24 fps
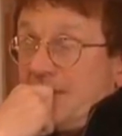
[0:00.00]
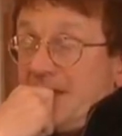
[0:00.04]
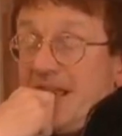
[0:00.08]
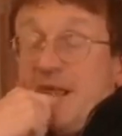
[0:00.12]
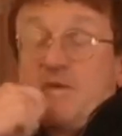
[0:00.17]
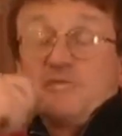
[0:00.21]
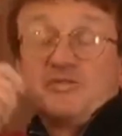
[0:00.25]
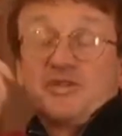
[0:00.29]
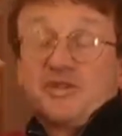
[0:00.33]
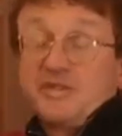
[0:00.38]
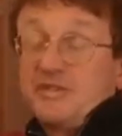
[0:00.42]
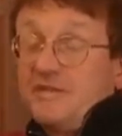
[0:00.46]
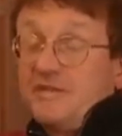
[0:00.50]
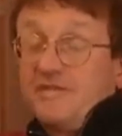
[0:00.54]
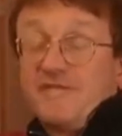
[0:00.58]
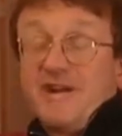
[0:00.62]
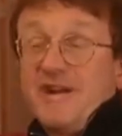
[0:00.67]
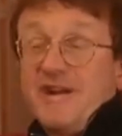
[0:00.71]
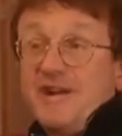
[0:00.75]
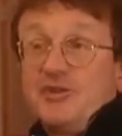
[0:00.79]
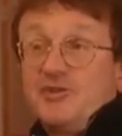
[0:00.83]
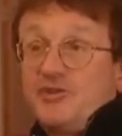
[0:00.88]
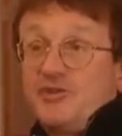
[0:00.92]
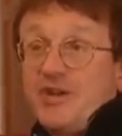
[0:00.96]
he was just a
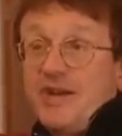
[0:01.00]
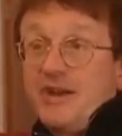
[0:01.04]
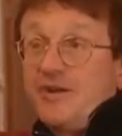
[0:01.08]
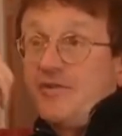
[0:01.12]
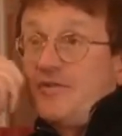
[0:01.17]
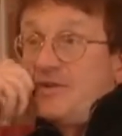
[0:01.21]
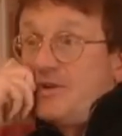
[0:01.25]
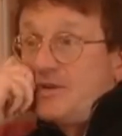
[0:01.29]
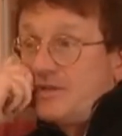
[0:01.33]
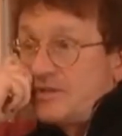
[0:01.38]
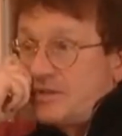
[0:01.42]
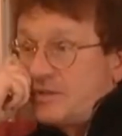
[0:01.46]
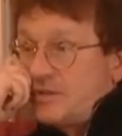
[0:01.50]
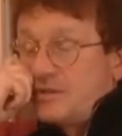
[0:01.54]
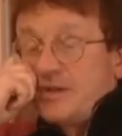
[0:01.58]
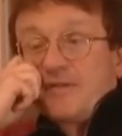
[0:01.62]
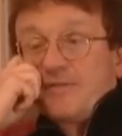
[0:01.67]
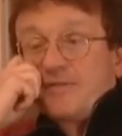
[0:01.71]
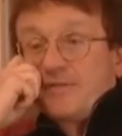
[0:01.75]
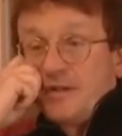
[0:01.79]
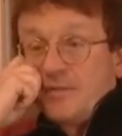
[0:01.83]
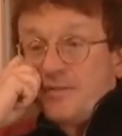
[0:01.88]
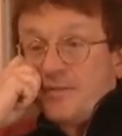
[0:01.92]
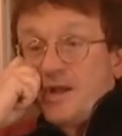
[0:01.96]
very generous,
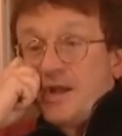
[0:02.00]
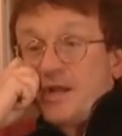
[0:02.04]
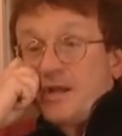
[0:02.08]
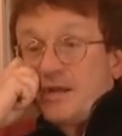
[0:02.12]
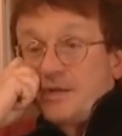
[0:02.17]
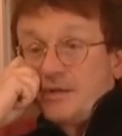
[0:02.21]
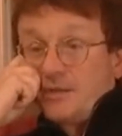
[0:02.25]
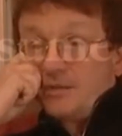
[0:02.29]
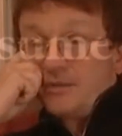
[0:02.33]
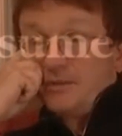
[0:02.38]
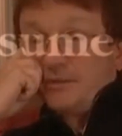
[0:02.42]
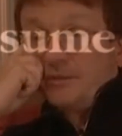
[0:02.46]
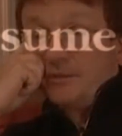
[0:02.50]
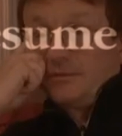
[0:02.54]
lovely man.